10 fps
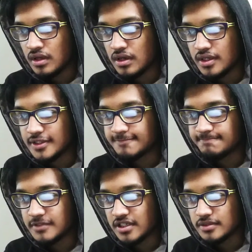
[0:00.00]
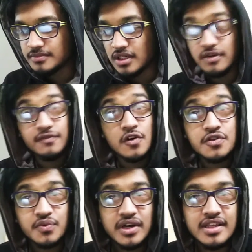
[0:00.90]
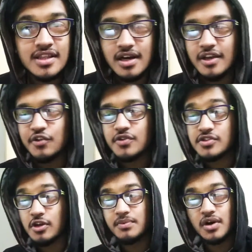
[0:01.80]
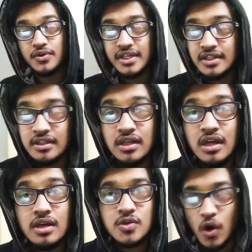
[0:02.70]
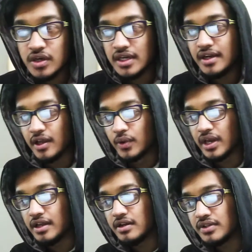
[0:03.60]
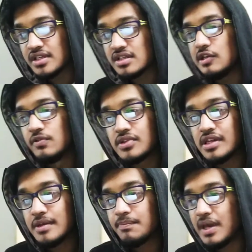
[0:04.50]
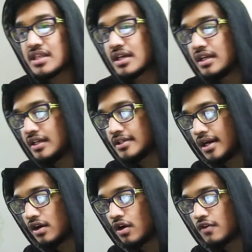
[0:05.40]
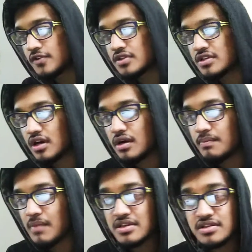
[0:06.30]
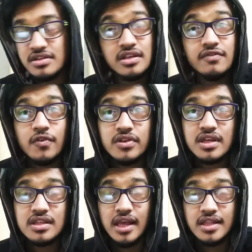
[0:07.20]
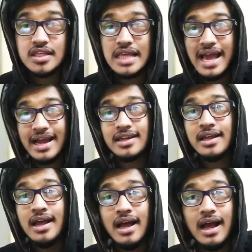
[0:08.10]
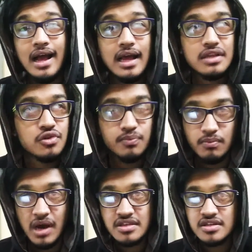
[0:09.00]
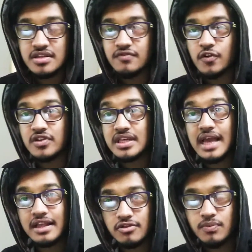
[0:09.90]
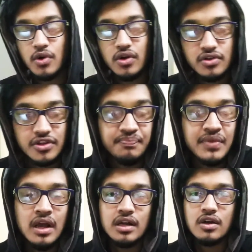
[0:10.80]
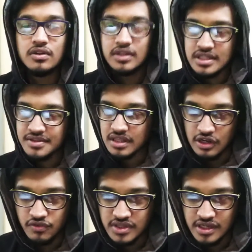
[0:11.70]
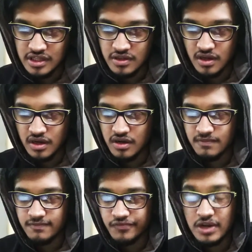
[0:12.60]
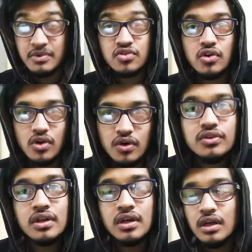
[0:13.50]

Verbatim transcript: uh, uh, uh first one is uh, University of Dundee, Scotland, UK. Now this university basically offers masters in forensic sciences and anthrop- masters in forensic anthropology. Now this university is very much renowned